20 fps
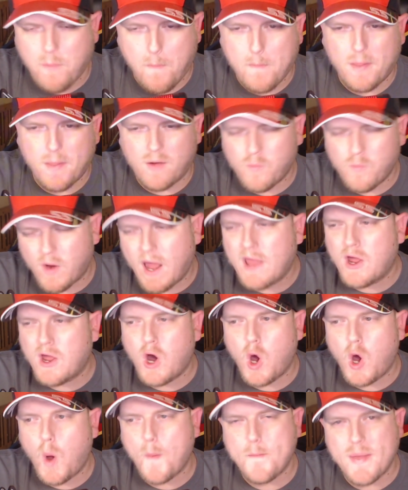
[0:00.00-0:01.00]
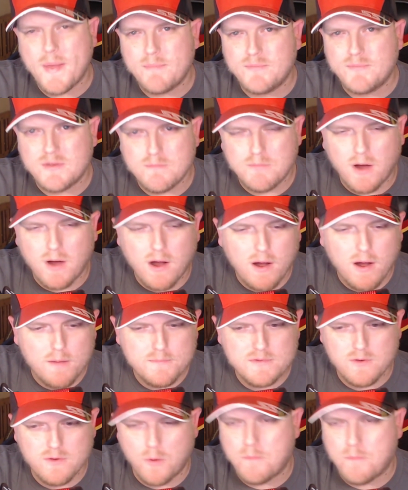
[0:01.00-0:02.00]
what I call bits and
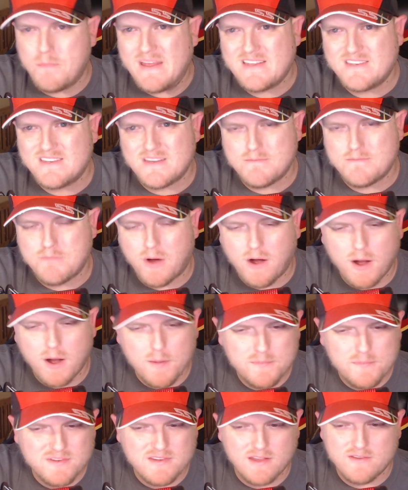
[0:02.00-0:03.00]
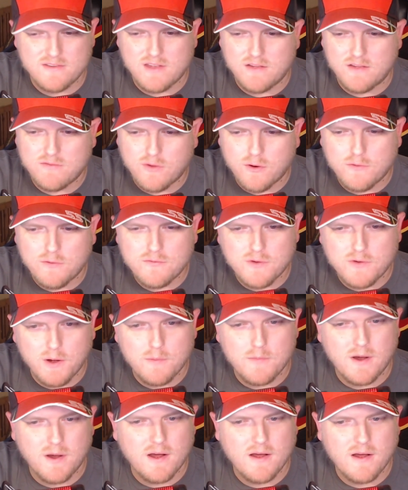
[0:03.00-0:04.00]
bobs, as I've learned
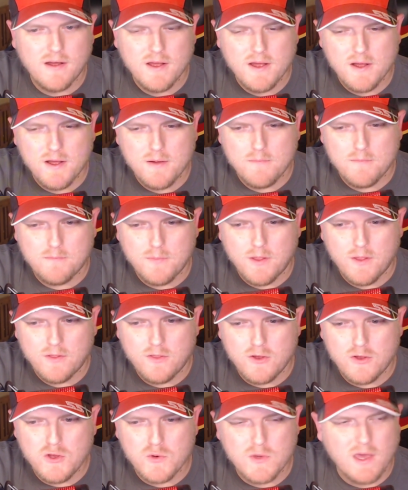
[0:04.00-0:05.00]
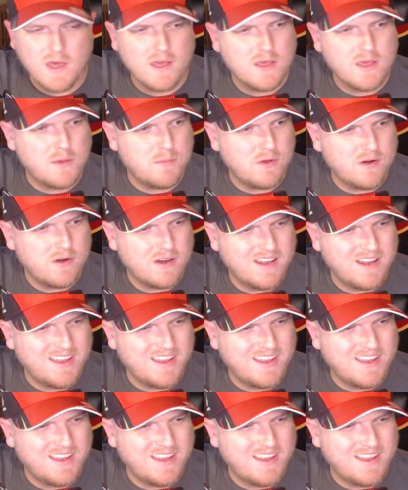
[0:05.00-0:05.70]
from the UK community.